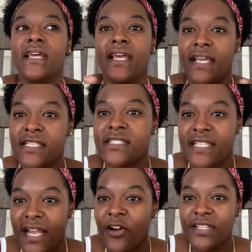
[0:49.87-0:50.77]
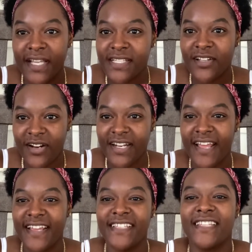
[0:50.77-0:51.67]
as early as 30
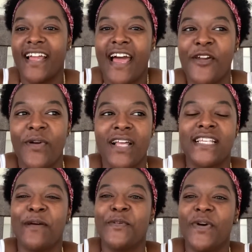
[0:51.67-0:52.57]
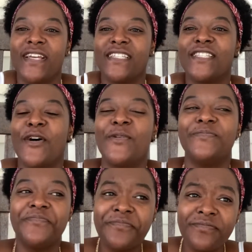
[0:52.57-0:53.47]
days. Like, I don't got time to waste. So
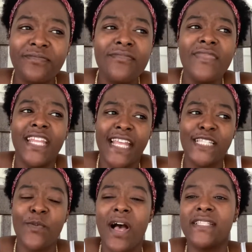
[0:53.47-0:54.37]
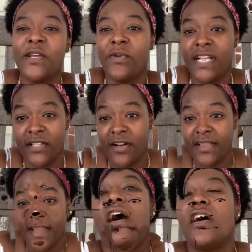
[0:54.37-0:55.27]
that's why I stick with that 30
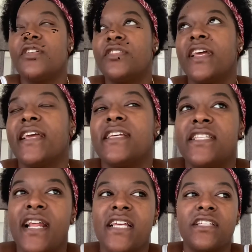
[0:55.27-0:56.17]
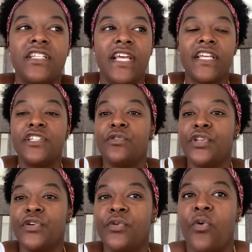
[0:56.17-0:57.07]
account. Other things that I suggest you
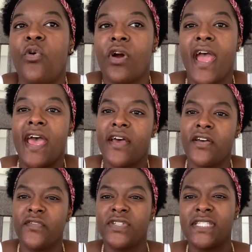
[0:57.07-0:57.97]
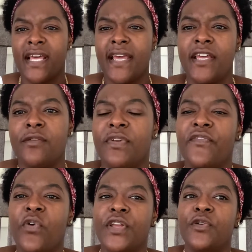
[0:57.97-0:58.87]
do or have said
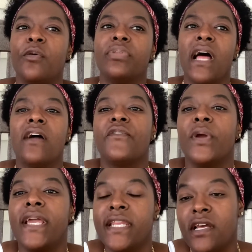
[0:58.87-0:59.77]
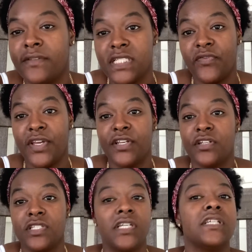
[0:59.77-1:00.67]
before you apply for any of these
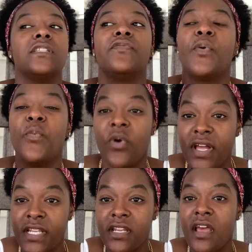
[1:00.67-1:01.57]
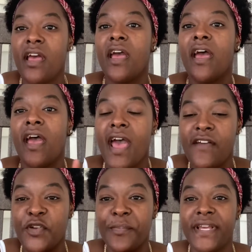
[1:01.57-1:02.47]
vendors is, for one, have
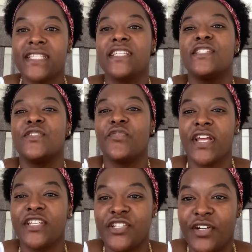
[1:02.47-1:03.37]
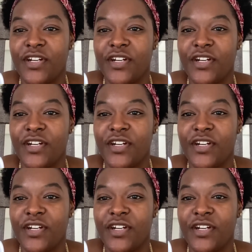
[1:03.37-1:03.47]
your business registered,